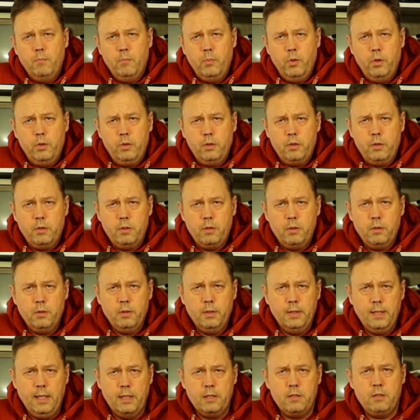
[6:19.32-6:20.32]
but
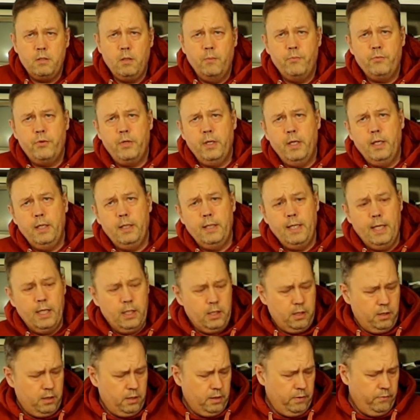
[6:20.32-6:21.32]
that's something that
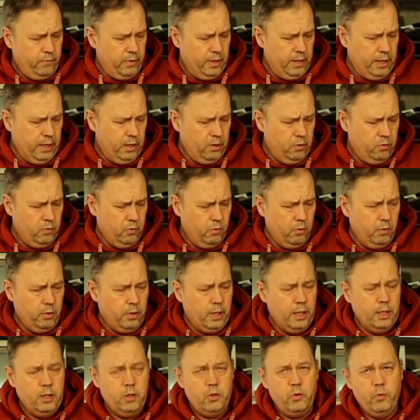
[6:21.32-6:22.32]
we need to look
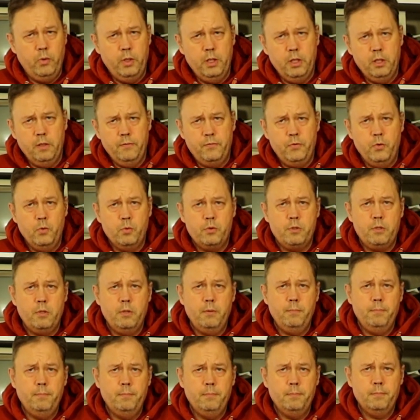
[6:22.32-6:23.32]
into in the future.
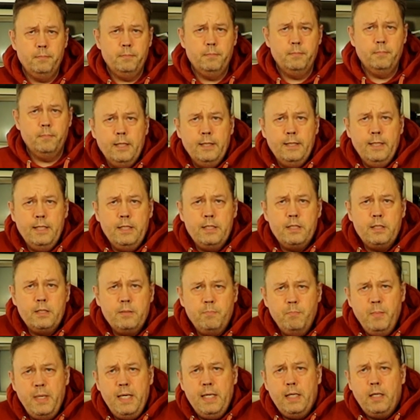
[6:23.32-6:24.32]
This
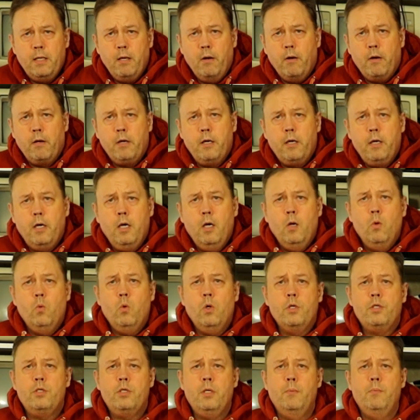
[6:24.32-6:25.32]
Mitak
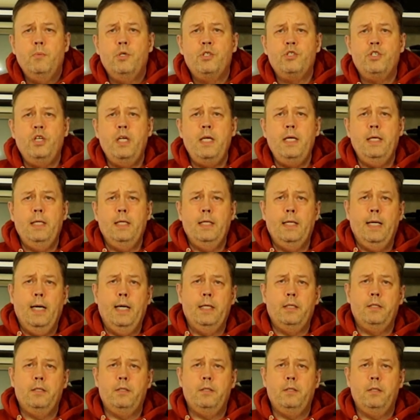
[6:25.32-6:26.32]
was a machine
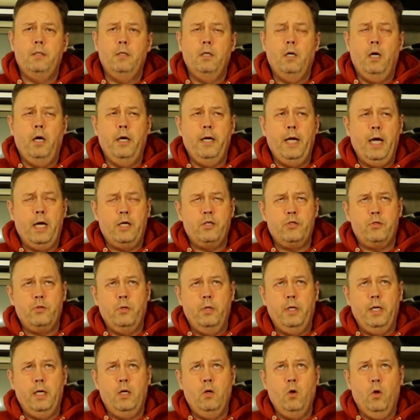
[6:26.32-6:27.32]
that I
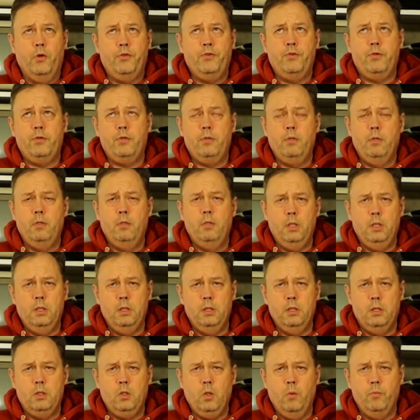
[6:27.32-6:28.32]
actually got
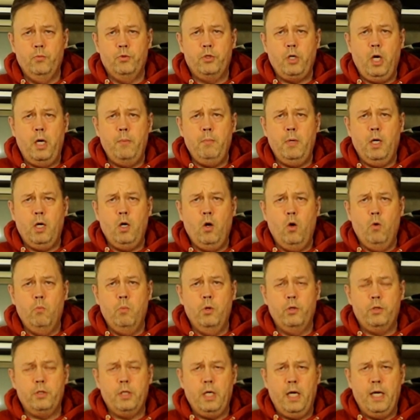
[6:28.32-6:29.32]
some time ago,
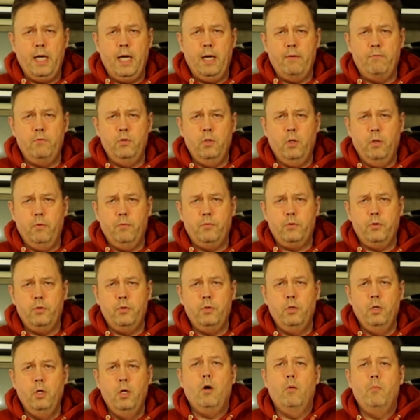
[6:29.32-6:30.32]
but I have not
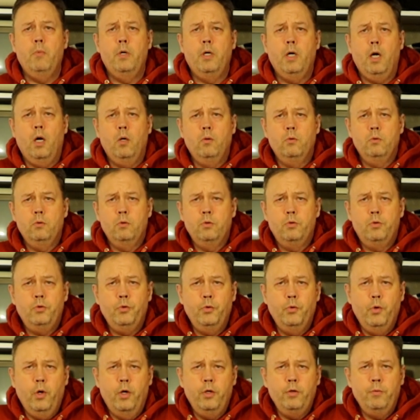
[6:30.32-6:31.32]
come around
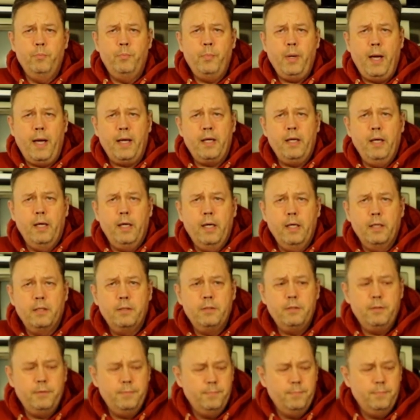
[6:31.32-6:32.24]
to unpacking it.